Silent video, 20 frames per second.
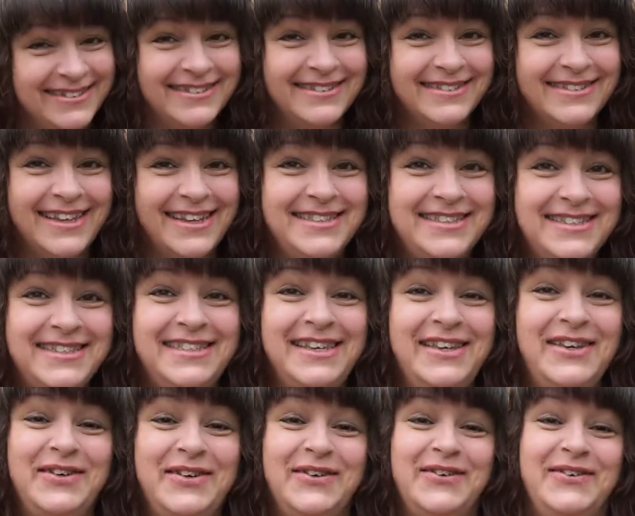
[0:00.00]
Nice to
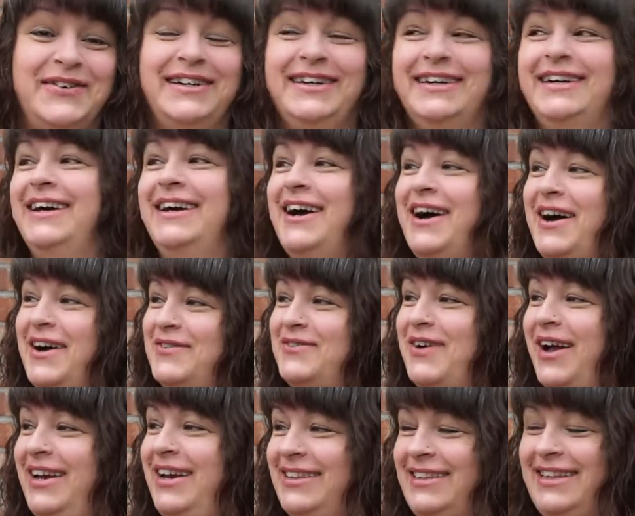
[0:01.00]
see you.
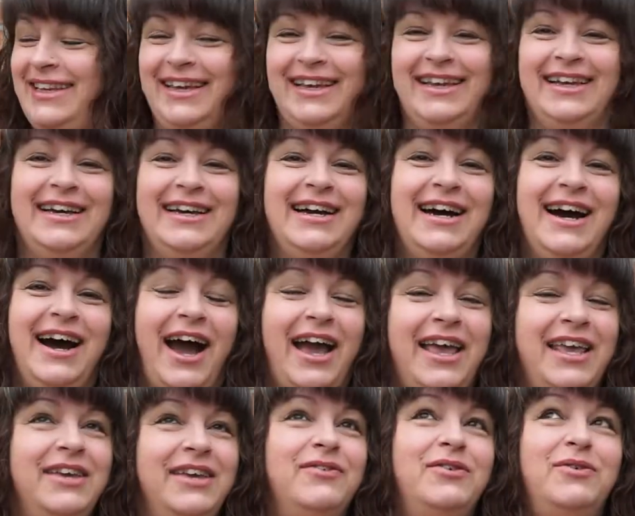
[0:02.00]
Finally, I
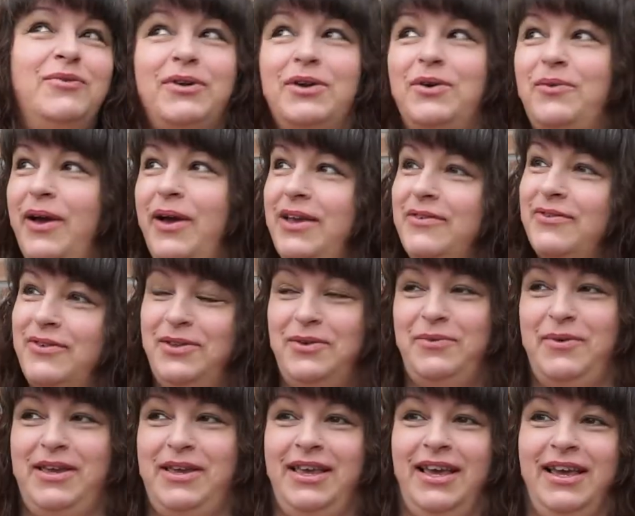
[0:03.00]
even went away for the
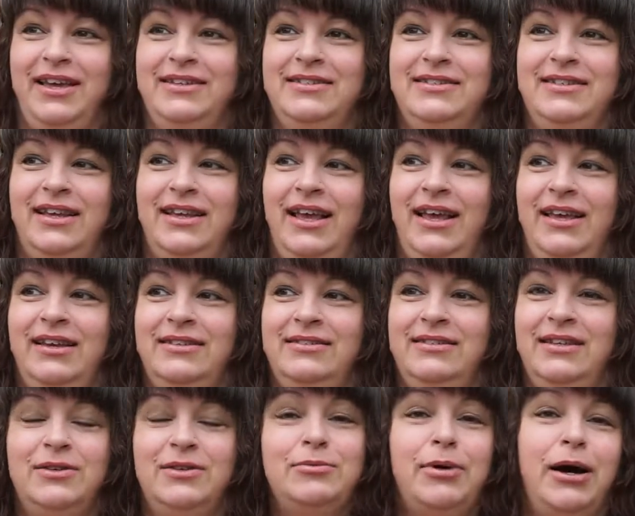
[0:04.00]
weekend and
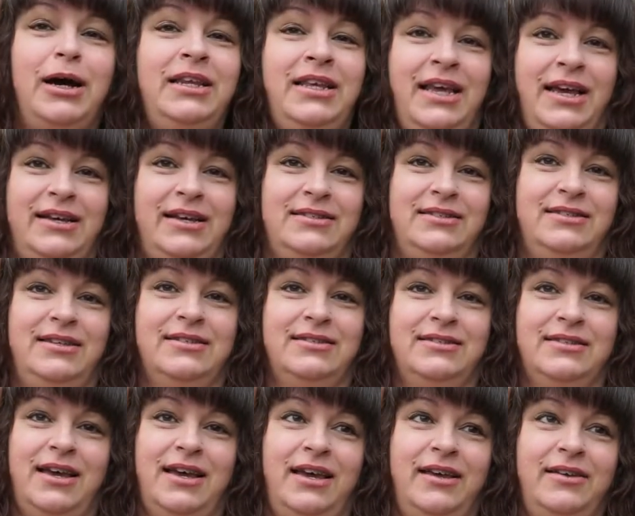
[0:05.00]
didn't podcast because
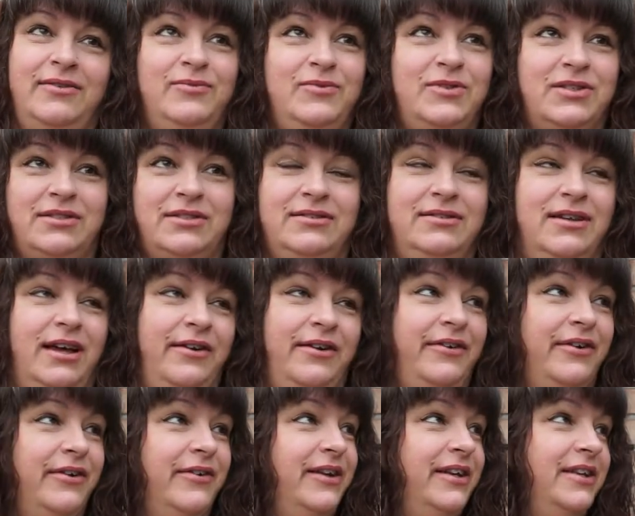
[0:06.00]
I don't
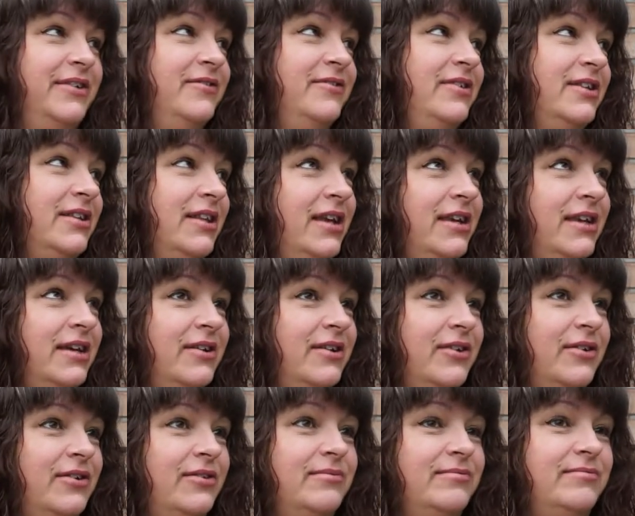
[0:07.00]
know, I didn't feel like it
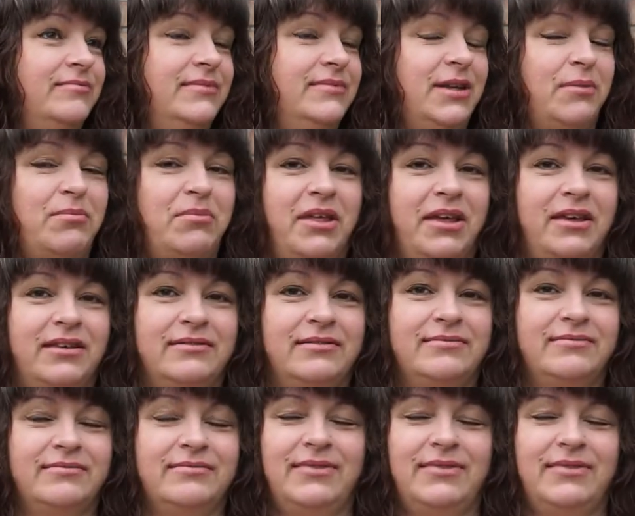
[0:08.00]
or something.